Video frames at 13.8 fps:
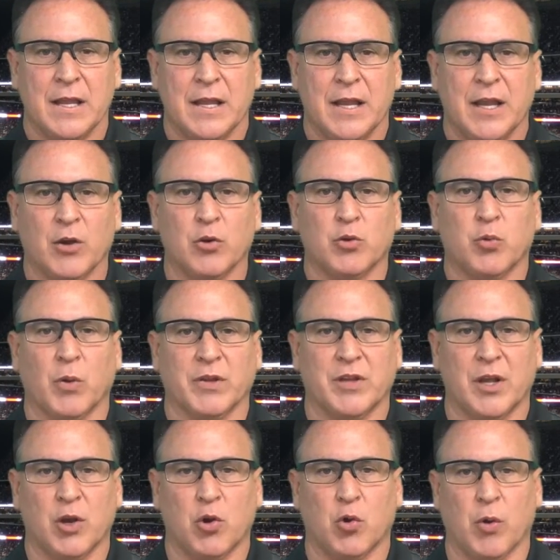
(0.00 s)
Here's what's
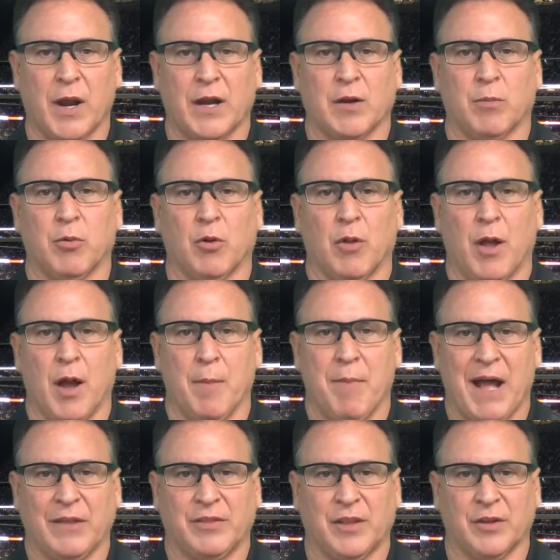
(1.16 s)
incredible
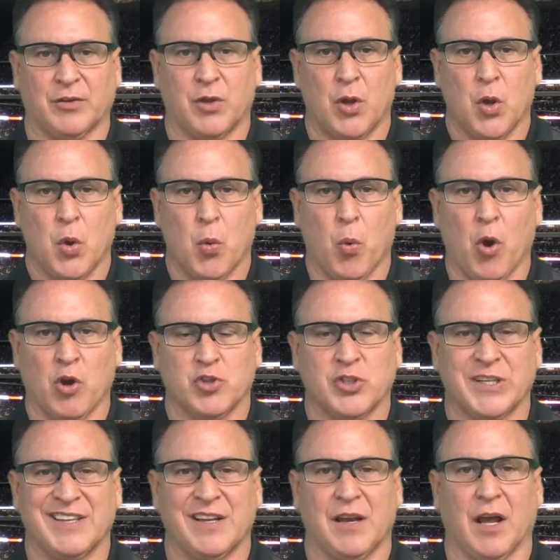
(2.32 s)
about this
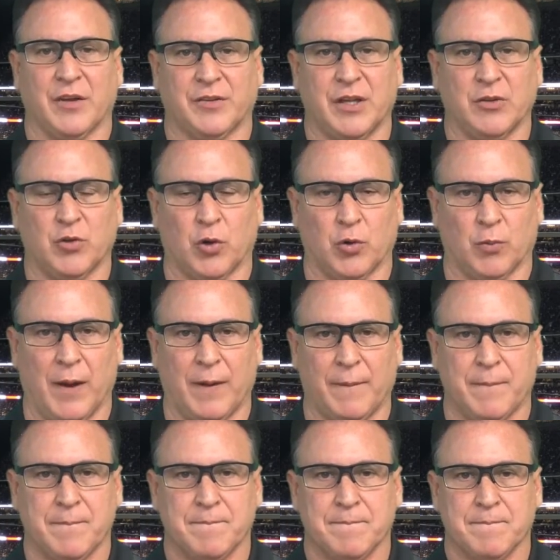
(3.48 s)
Washington Husky turnaround.
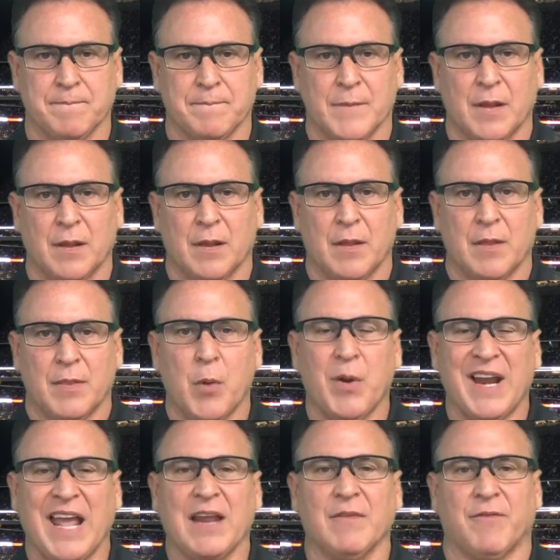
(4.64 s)
They went
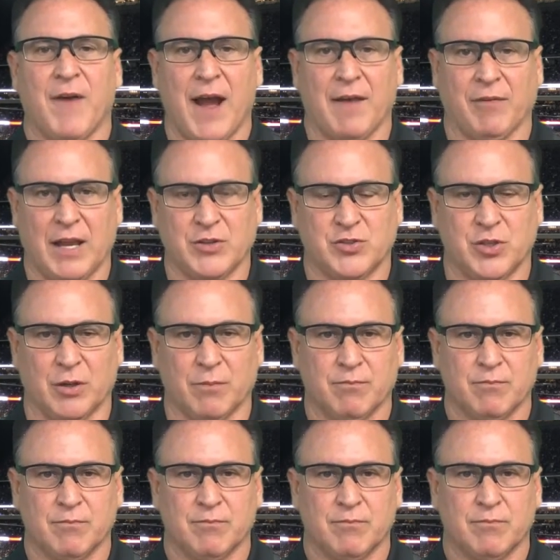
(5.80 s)
8-5 last year.
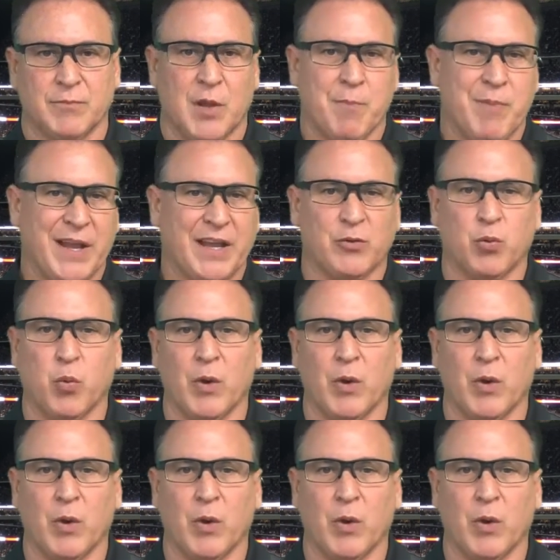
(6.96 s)
Their biggest